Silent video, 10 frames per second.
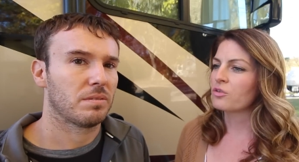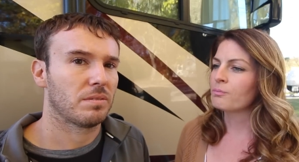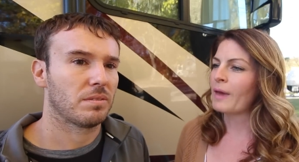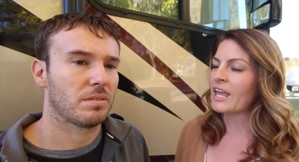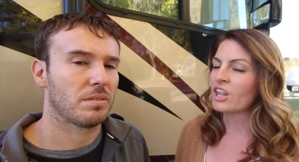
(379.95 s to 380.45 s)

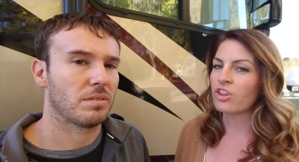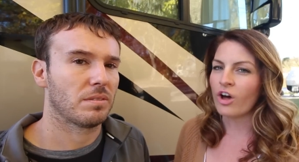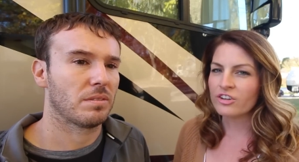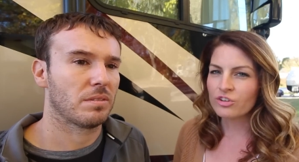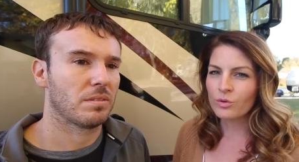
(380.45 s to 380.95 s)
Speaker 1: make
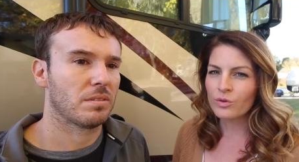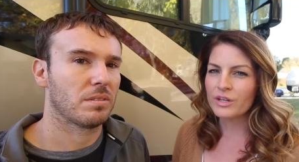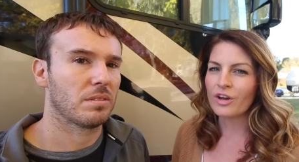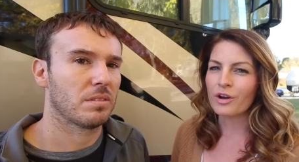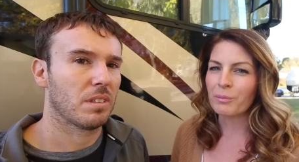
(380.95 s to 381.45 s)
logical
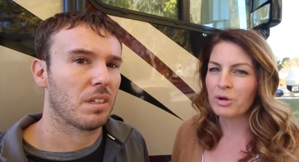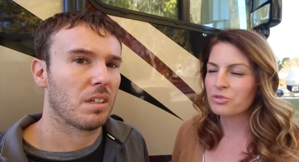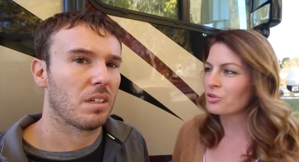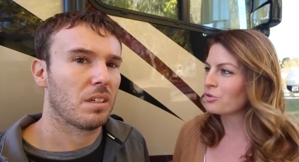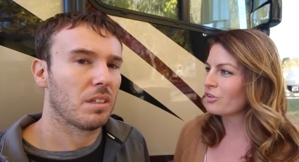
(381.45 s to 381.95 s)
and not
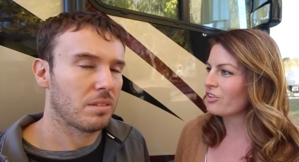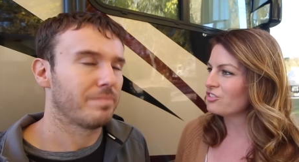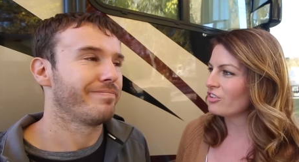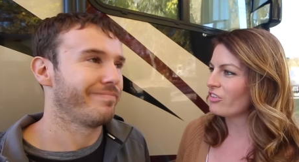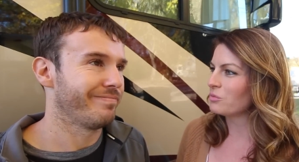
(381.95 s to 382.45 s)
emotional
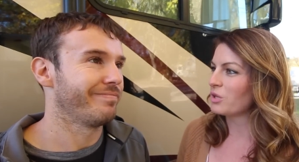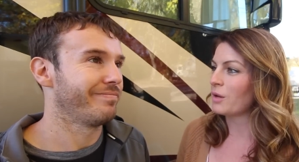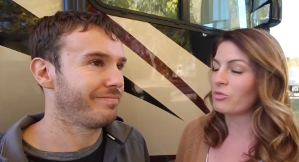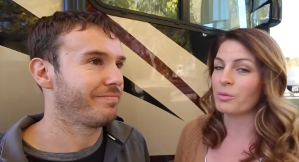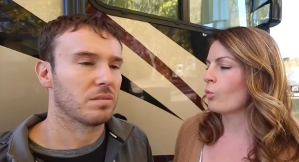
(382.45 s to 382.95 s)
decisions
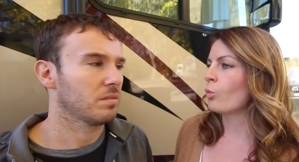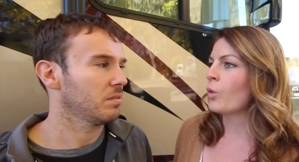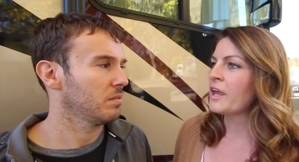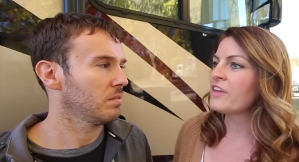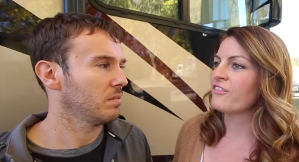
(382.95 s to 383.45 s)
sometimes.
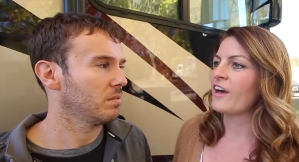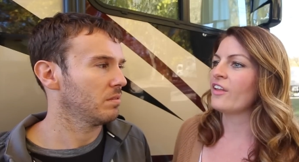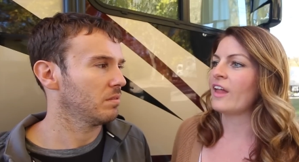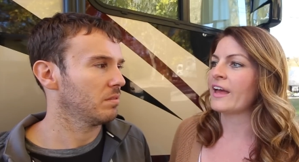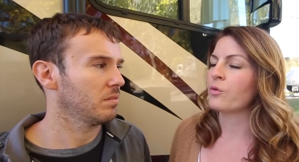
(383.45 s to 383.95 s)
We
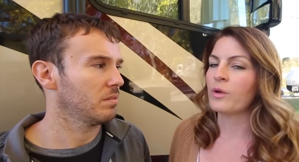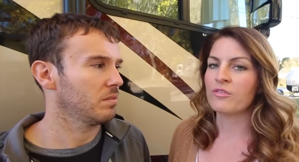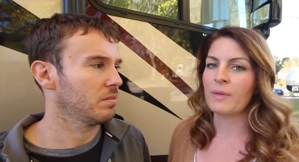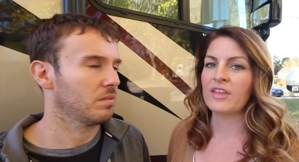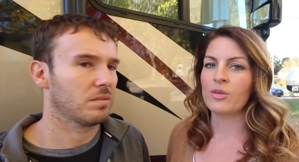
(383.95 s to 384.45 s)
felt like
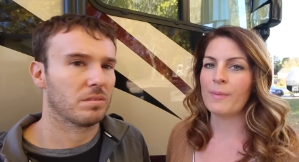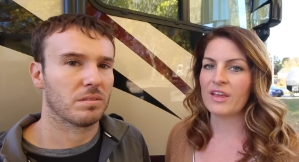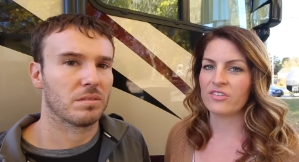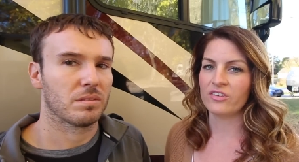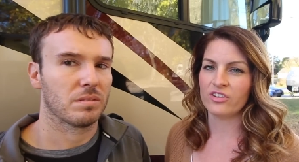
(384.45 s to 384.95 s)
we've made the
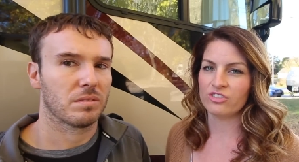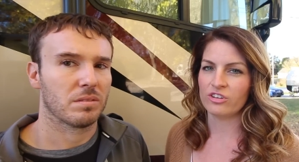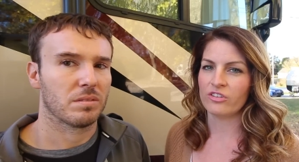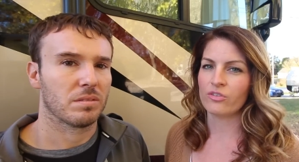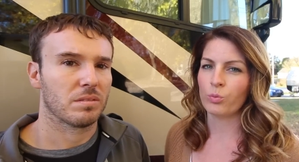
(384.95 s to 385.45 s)
best
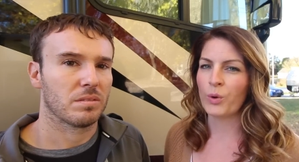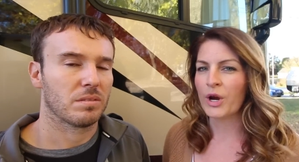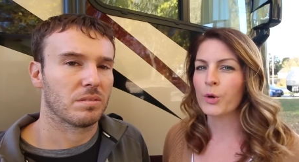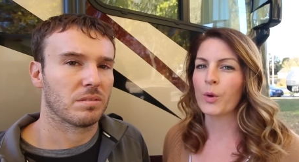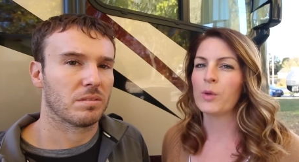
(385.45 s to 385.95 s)
decisions
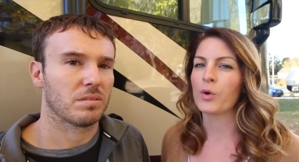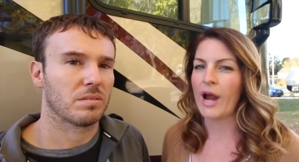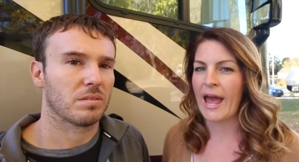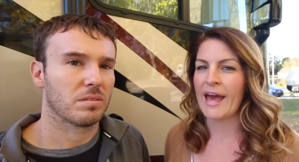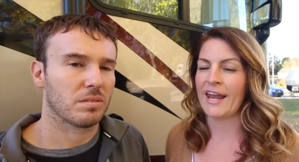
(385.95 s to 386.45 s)
where we
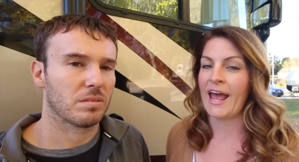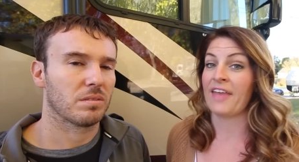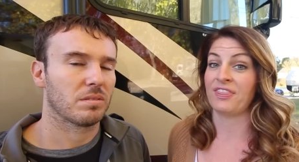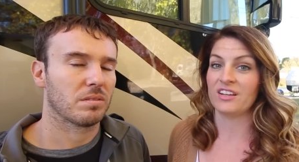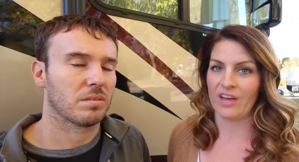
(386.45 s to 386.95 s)
were at
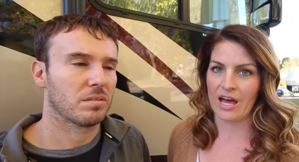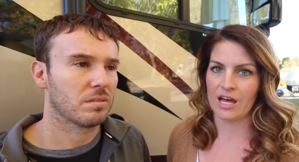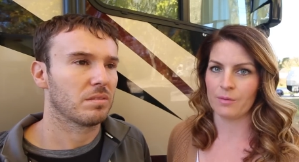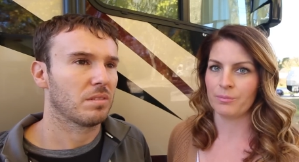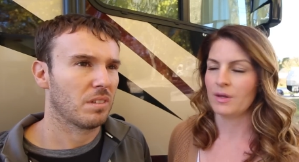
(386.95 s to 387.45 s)
at the
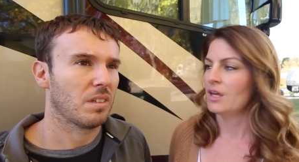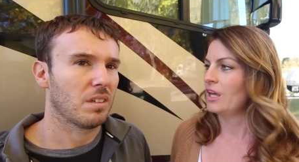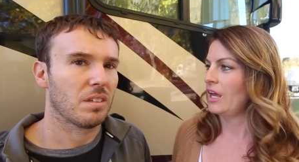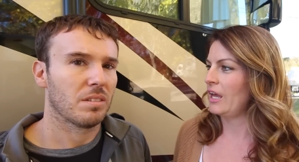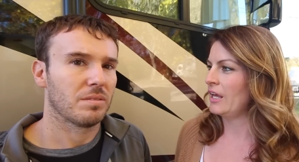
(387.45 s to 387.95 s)
time.
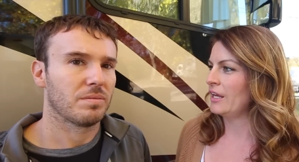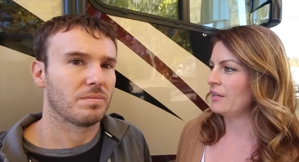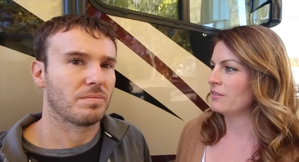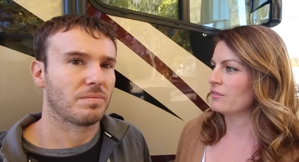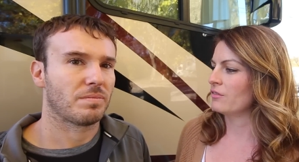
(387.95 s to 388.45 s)

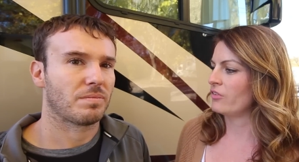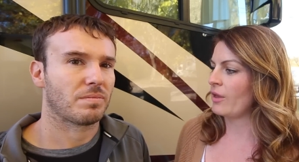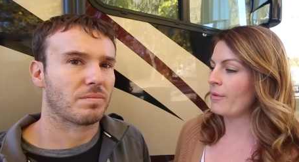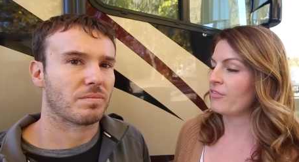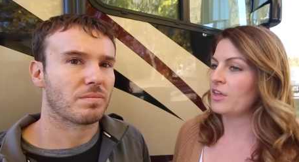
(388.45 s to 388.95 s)
And
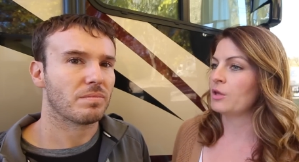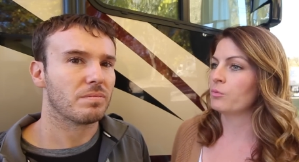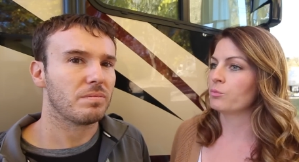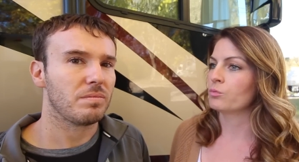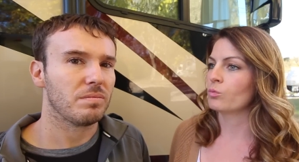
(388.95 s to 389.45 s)
some of
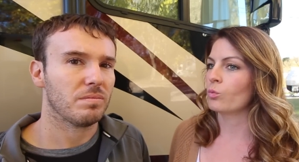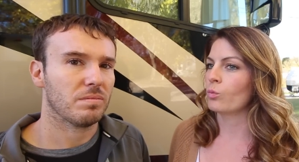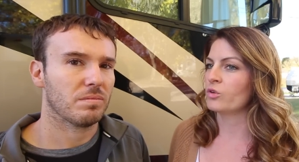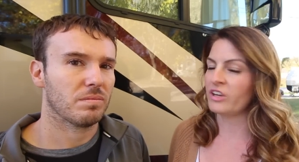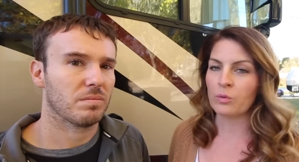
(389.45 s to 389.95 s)
them
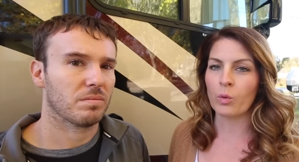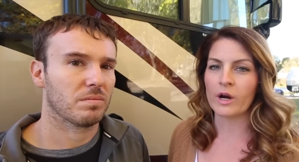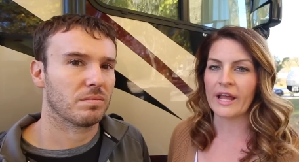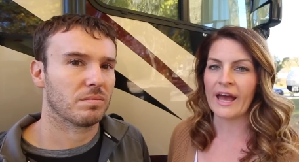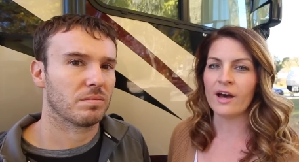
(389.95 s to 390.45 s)
didn't
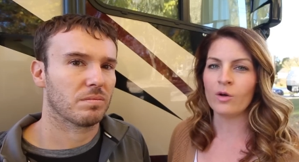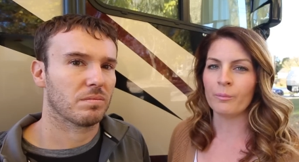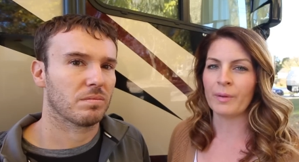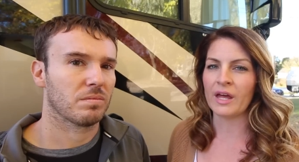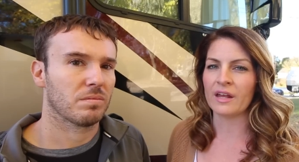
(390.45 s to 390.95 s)
work
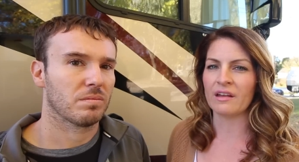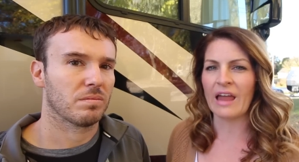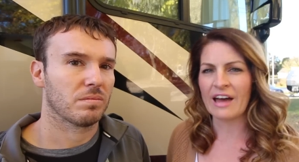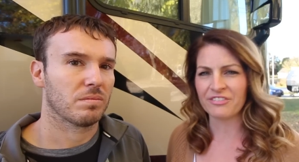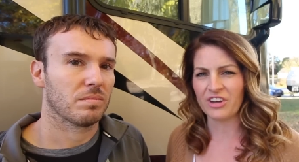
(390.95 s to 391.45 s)
out, but
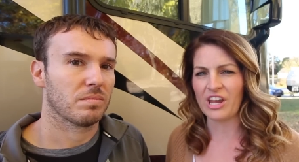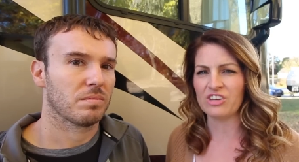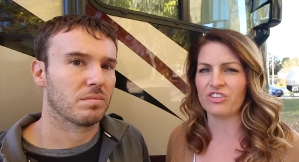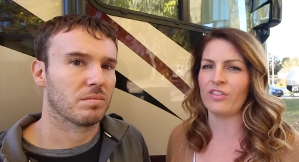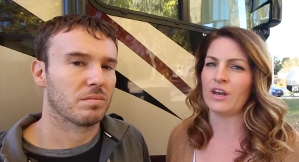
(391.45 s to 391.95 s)
life
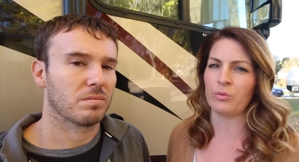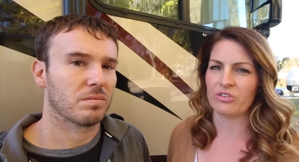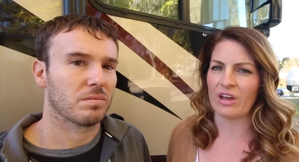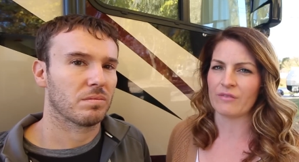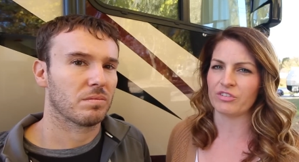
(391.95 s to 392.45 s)
changed and then it
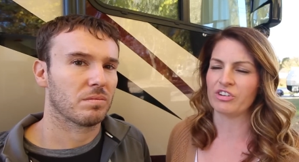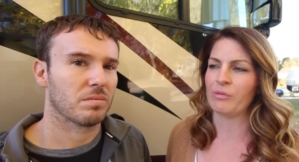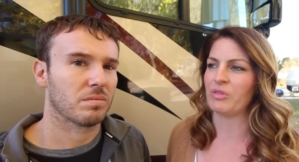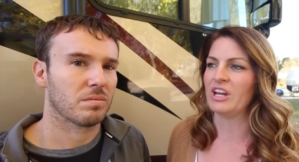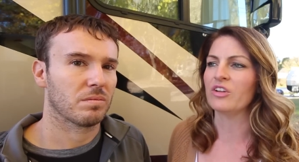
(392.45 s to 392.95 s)
was time for
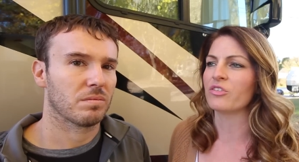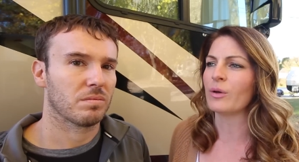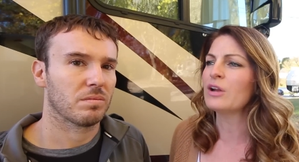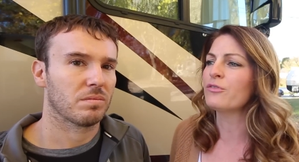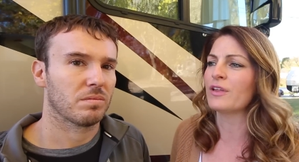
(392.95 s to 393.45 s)
something else.
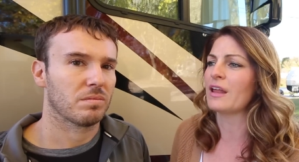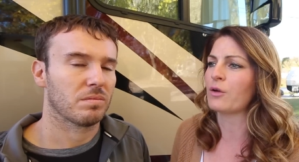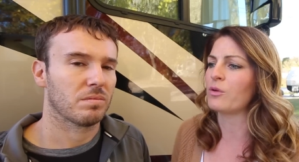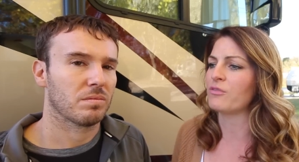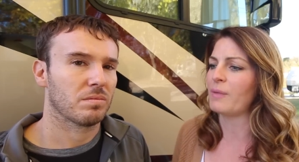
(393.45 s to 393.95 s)
So I don't feel
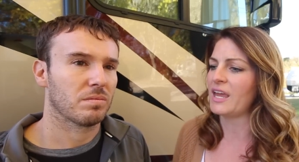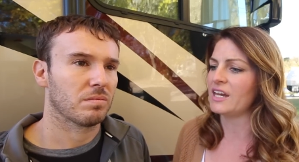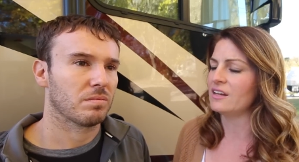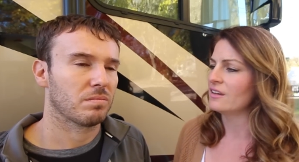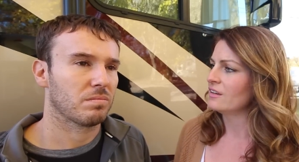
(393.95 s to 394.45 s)
like we've
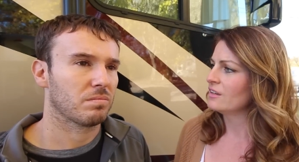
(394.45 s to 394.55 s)
made,